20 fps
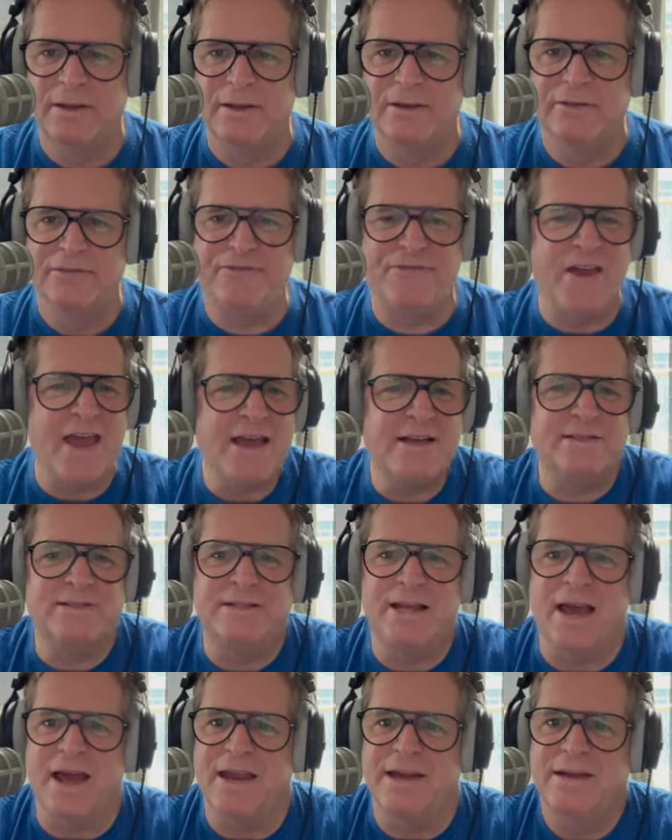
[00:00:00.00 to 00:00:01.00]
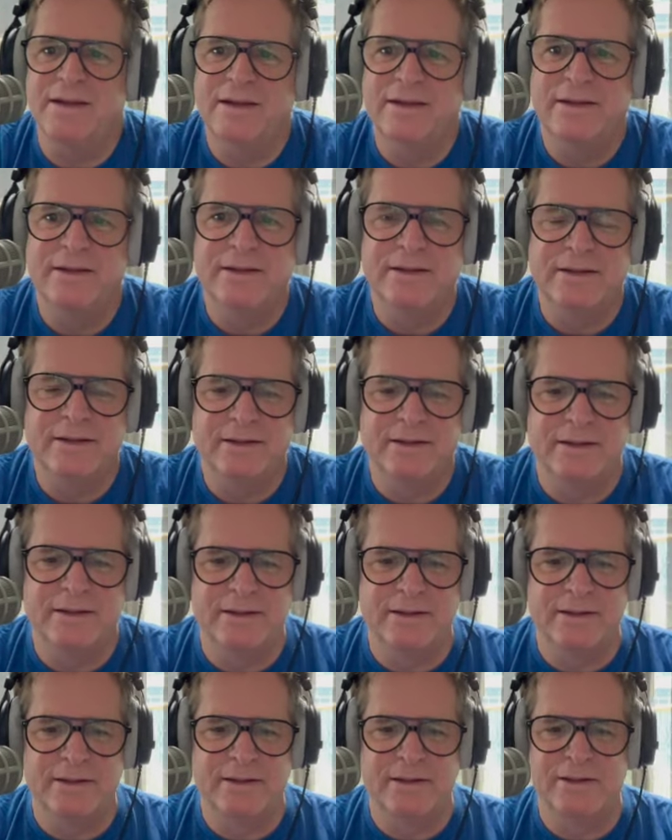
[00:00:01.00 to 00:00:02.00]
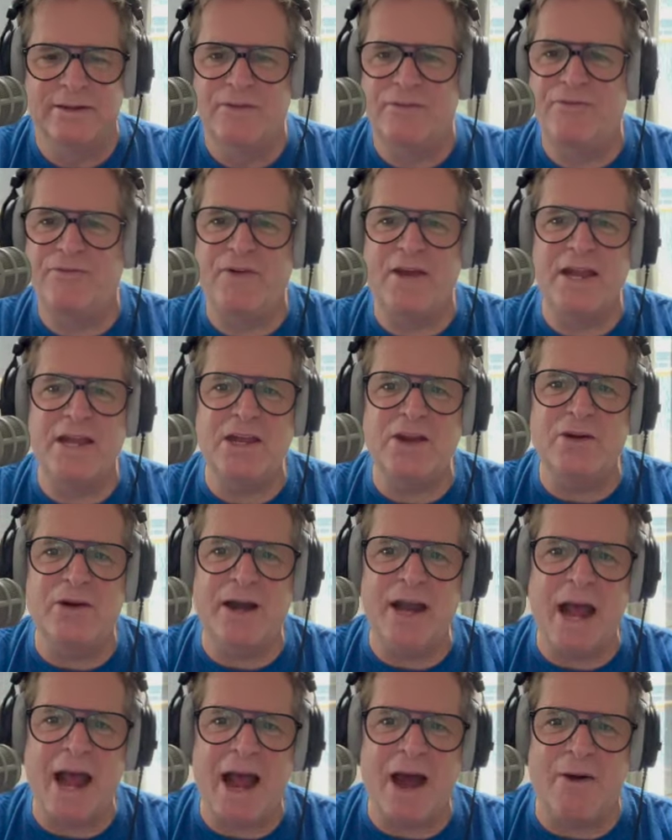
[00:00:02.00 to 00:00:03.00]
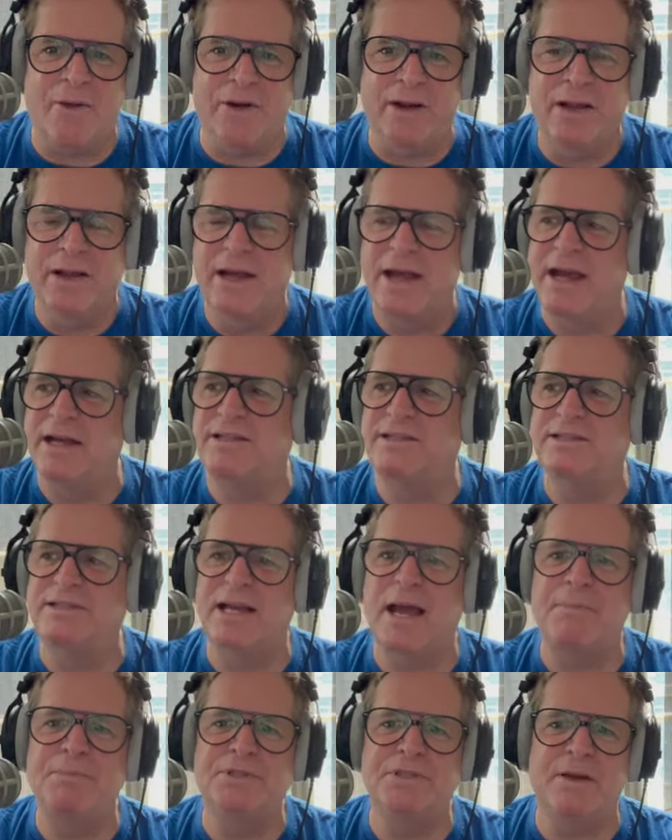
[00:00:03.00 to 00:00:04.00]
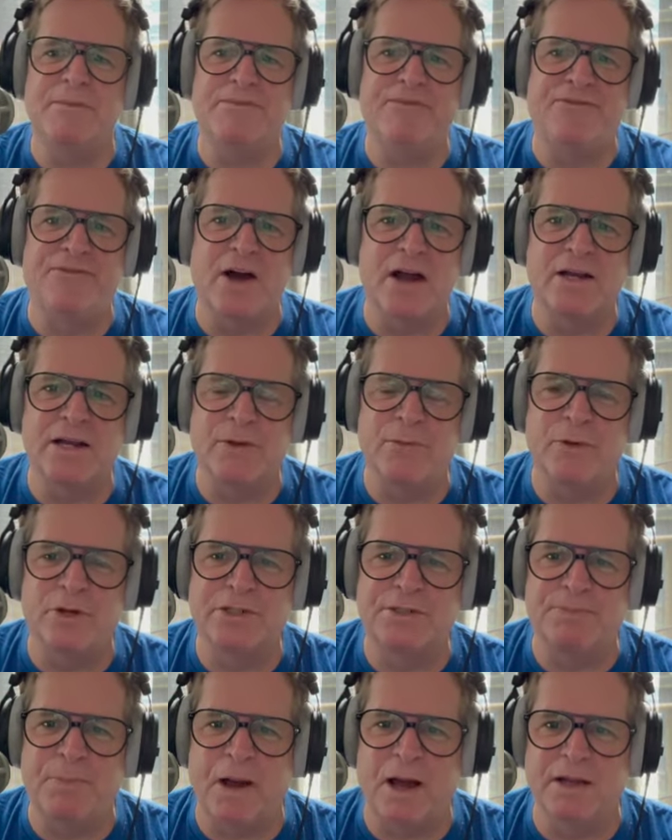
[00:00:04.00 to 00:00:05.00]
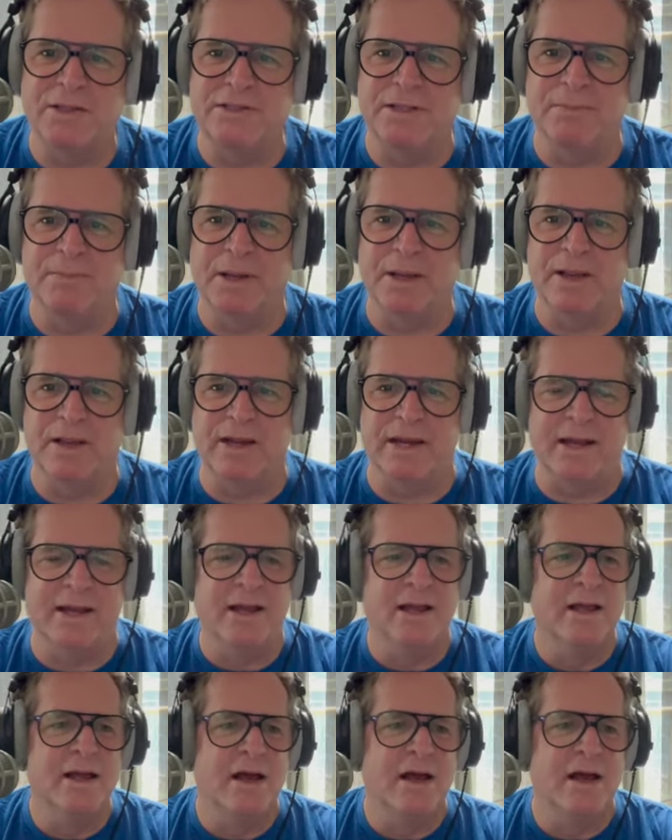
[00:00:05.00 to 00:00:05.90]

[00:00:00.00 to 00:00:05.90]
Fix it. Figure it out. Accept some fucking responsibility.